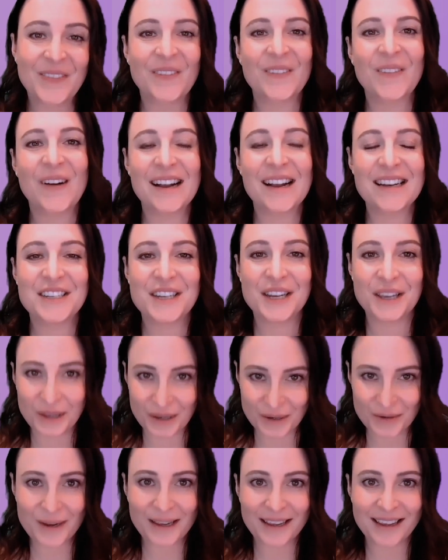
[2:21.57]
for watching
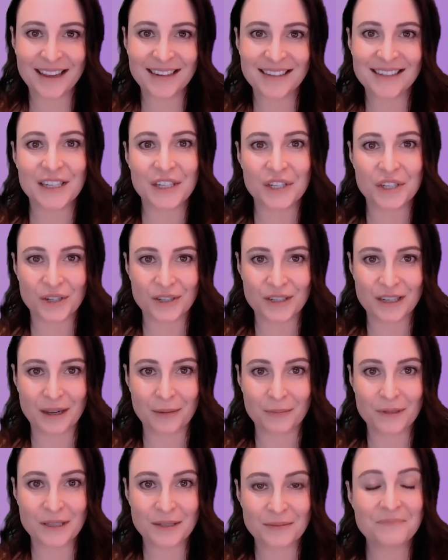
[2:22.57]
UEN Teacher
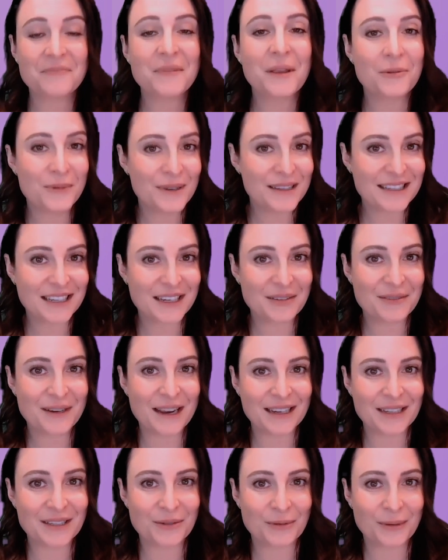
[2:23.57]
Tips. We'll see you
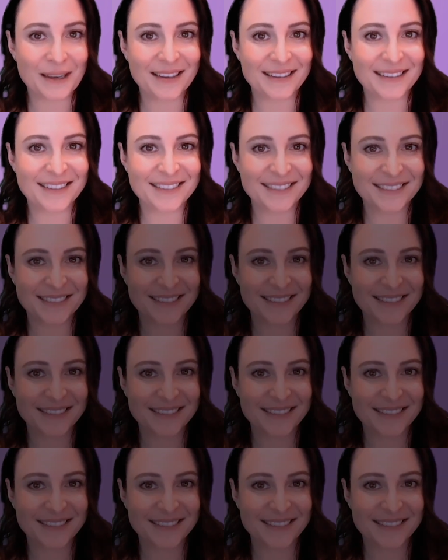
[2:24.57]
next week.